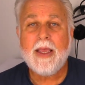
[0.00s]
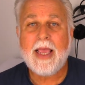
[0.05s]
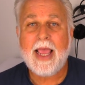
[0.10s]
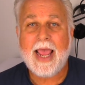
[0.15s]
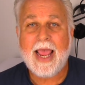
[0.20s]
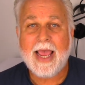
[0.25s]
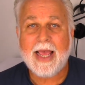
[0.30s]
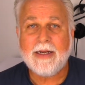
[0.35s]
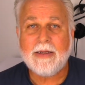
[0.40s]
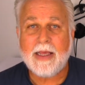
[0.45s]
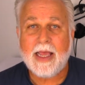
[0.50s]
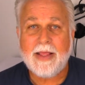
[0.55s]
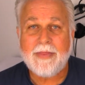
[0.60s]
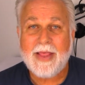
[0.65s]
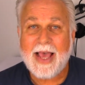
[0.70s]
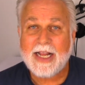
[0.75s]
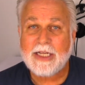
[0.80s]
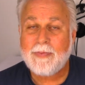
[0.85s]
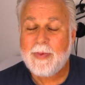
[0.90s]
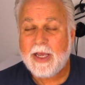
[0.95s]
And
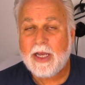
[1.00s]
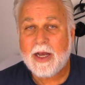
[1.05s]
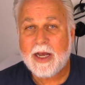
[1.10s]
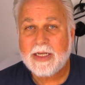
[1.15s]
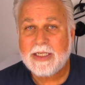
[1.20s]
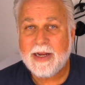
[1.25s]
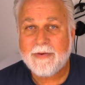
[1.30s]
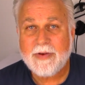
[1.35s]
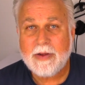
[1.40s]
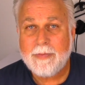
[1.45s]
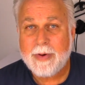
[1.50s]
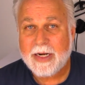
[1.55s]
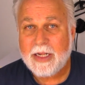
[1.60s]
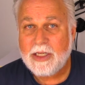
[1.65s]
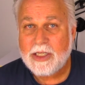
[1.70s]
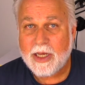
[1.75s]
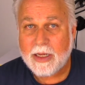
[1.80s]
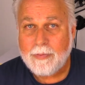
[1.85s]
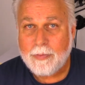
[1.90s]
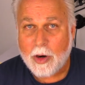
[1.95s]
that's because
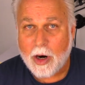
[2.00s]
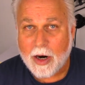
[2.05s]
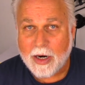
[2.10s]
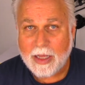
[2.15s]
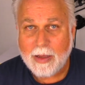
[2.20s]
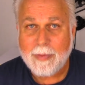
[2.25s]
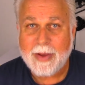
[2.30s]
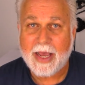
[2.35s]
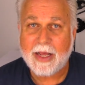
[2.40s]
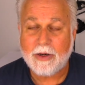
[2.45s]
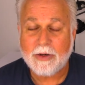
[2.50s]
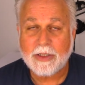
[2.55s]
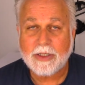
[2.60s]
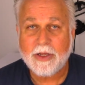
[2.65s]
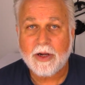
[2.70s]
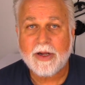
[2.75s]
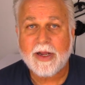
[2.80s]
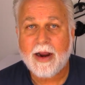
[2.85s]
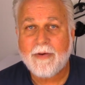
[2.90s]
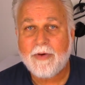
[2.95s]
everybody's on party manners. They're
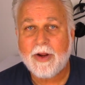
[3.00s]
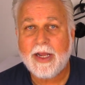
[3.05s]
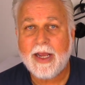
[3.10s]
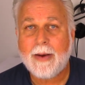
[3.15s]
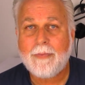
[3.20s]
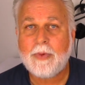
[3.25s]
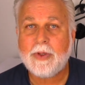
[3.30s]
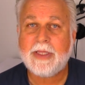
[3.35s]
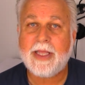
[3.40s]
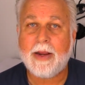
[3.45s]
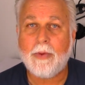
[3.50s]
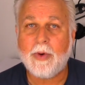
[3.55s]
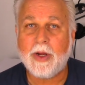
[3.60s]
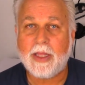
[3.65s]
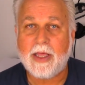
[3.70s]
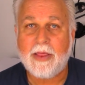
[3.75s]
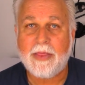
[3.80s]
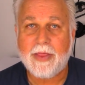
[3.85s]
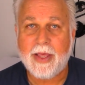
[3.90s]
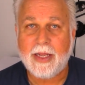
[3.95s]
covering up what they
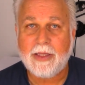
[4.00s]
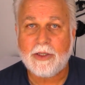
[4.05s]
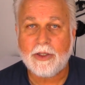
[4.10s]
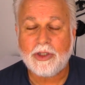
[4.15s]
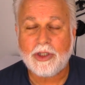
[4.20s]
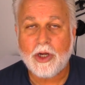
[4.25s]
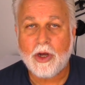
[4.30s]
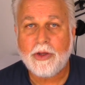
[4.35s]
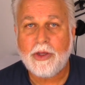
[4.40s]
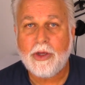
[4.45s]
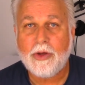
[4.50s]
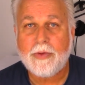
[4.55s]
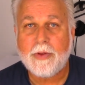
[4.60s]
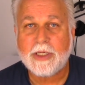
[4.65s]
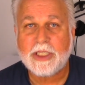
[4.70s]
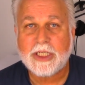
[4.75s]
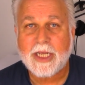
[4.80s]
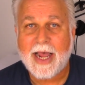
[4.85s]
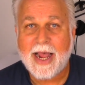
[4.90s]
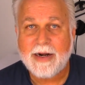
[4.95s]
really think to show you the
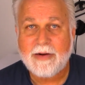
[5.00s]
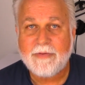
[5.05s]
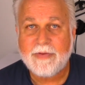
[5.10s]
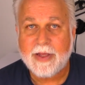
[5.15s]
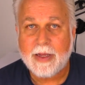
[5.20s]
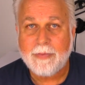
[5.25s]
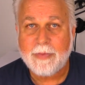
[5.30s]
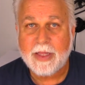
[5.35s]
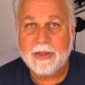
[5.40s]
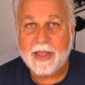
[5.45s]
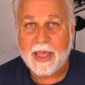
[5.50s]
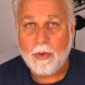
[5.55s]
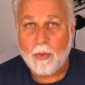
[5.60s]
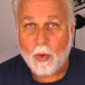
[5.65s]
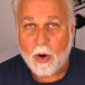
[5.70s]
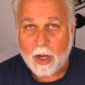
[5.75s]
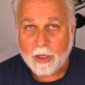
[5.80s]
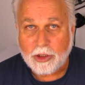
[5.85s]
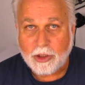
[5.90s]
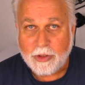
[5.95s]
side of them that they
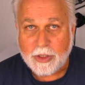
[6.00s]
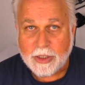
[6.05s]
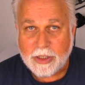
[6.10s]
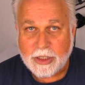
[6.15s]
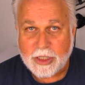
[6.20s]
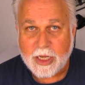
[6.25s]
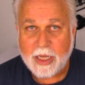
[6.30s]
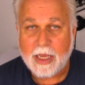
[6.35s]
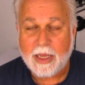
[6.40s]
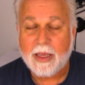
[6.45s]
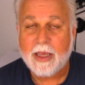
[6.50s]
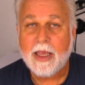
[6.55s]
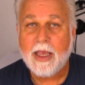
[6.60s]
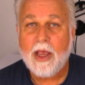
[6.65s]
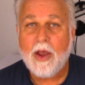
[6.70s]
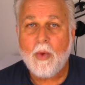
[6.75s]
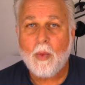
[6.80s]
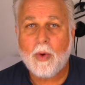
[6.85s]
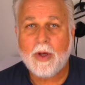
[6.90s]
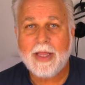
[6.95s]
want you to see.
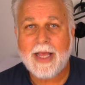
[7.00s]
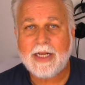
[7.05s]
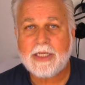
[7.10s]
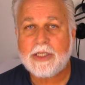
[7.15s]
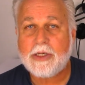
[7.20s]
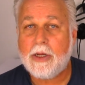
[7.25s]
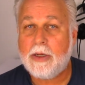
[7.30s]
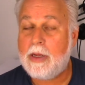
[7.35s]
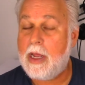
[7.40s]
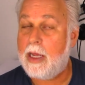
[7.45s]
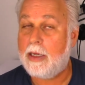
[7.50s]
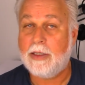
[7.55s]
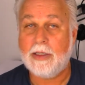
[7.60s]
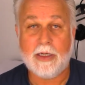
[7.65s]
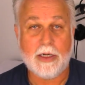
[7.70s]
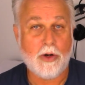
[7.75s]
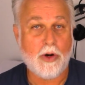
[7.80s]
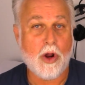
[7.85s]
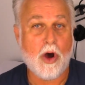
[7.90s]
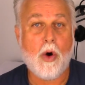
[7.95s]
Well, that's
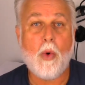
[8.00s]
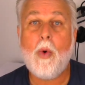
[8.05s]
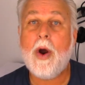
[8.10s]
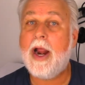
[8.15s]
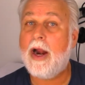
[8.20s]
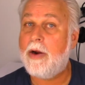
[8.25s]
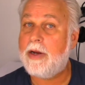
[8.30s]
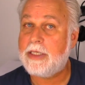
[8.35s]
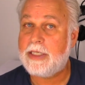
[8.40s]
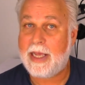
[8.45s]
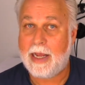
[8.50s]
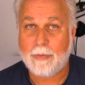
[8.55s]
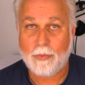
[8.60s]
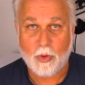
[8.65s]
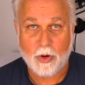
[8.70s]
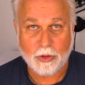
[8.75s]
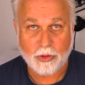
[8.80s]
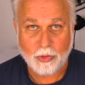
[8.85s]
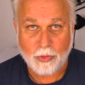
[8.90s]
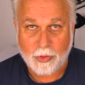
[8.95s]
nowhere is that
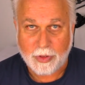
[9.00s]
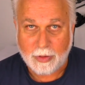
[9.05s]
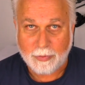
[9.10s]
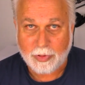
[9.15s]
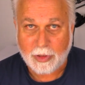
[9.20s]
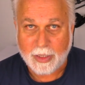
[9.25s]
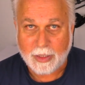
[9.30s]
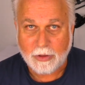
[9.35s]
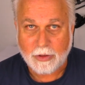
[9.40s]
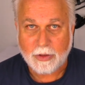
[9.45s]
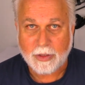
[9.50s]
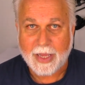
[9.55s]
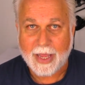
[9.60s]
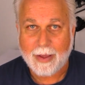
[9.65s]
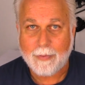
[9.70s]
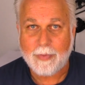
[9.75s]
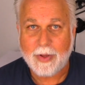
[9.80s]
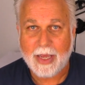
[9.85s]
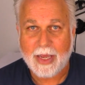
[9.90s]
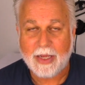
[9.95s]
more true than political
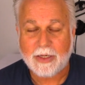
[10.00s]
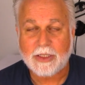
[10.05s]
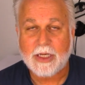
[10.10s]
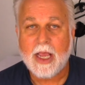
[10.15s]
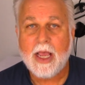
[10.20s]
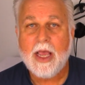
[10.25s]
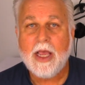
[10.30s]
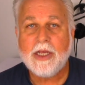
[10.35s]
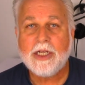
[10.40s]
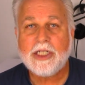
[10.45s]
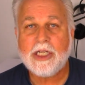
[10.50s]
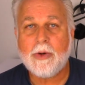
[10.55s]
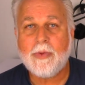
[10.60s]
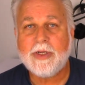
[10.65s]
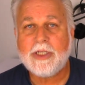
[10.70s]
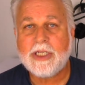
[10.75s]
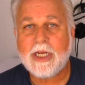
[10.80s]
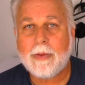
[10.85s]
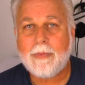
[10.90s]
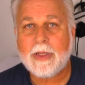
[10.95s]
campaigns. So when
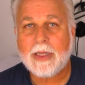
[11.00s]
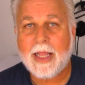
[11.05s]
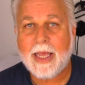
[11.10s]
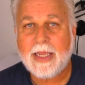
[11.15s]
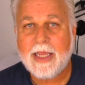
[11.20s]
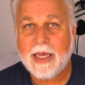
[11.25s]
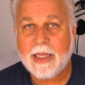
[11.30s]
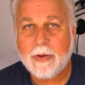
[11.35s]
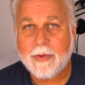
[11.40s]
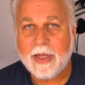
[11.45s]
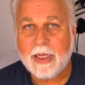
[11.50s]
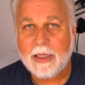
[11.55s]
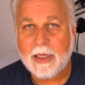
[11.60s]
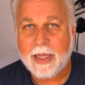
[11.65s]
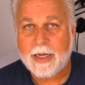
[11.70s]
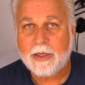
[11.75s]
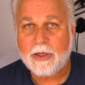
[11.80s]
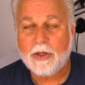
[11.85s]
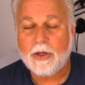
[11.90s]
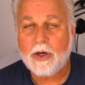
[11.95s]
someone like Hillary
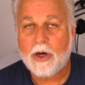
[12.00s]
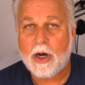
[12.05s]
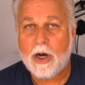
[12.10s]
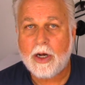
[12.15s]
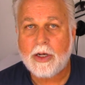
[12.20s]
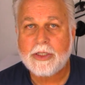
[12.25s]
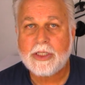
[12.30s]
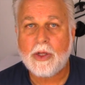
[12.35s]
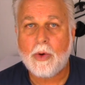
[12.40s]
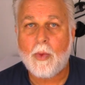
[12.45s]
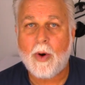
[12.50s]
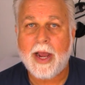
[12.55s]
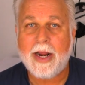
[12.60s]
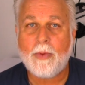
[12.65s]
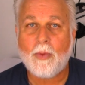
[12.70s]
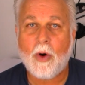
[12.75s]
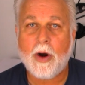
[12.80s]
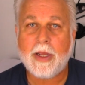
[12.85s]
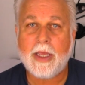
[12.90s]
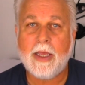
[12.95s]
Clinton calls the white
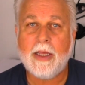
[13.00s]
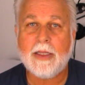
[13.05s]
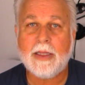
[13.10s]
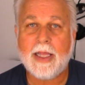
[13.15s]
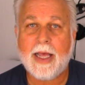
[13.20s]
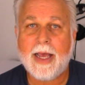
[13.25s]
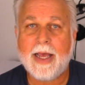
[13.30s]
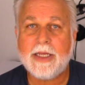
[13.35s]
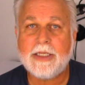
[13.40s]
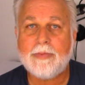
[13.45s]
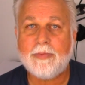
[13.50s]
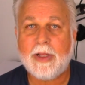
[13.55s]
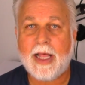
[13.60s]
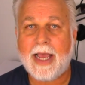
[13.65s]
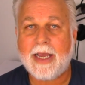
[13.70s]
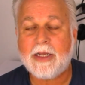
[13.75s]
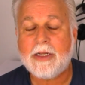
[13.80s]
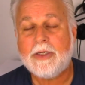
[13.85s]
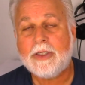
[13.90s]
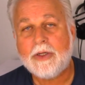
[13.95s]
working class,
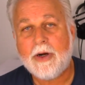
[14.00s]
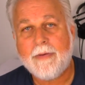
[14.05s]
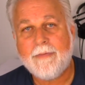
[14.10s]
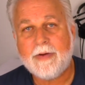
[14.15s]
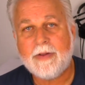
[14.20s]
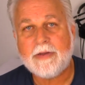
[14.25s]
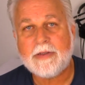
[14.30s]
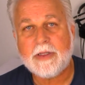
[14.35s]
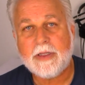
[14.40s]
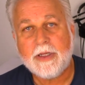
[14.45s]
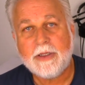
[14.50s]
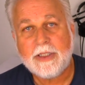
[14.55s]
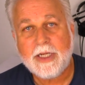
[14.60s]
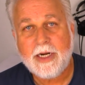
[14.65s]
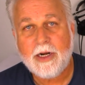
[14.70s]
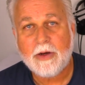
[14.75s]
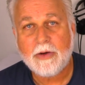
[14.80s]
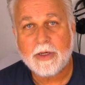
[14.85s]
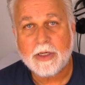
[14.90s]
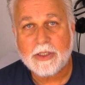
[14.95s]
black conservatives, and
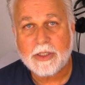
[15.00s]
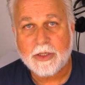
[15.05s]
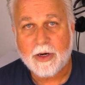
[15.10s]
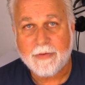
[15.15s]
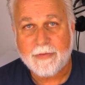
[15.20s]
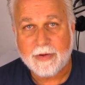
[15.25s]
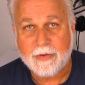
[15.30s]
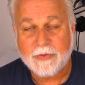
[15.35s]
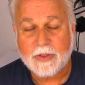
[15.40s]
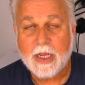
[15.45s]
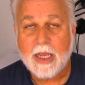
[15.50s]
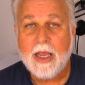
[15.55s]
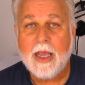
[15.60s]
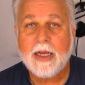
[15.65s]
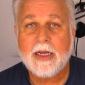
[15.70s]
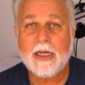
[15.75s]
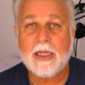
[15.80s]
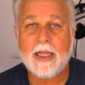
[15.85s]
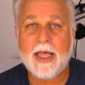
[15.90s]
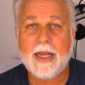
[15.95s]
Latino conservatives
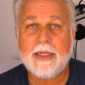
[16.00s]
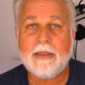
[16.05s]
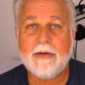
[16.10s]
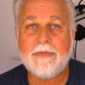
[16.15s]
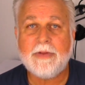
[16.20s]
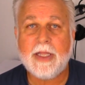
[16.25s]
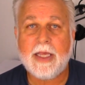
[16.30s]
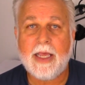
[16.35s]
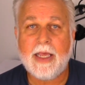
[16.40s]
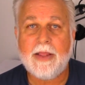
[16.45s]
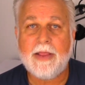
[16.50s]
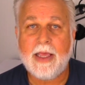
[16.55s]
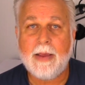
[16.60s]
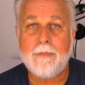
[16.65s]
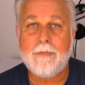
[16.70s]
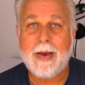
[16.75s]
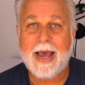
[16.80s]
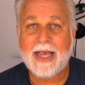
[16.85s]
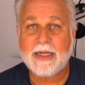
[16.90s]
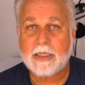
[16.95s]
collectively the
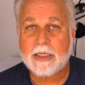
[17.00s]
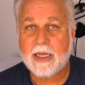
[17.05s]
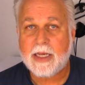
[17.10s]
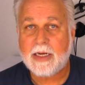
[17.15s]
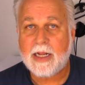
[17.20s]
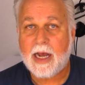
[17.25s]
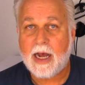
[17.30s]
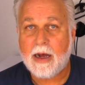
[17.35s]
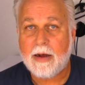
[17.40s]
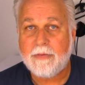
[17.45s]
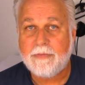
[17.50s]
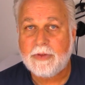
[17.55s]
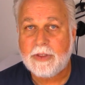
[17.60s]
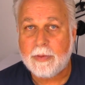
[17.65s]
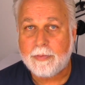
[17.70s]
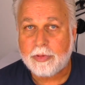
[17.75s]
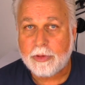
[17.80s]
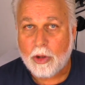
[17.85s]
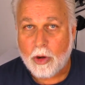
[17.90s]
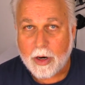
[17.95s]
basket of
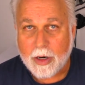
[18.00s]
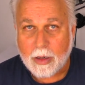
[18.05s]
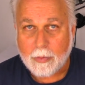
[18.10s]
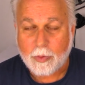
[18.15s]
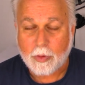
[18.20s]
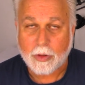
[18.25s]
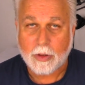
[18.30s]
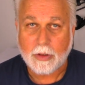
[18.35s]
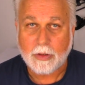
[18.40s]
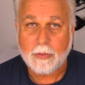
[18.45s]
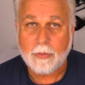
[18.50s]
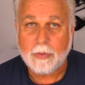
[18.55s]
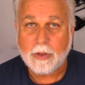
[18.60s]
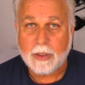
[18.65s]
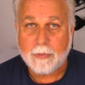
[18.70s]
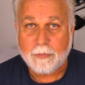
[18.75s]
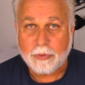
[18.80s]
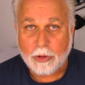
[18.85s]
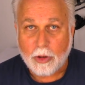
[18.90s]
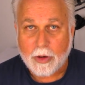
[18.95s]

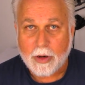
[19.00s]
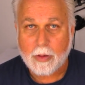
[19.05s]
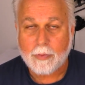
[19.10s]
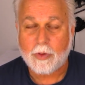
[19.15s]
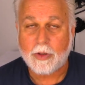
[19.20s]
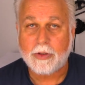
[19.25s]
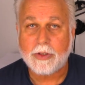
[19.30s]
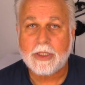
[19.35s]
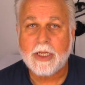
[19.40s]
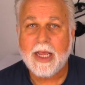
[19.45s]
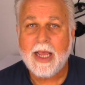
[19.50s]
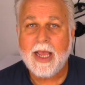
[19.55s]
deplorables,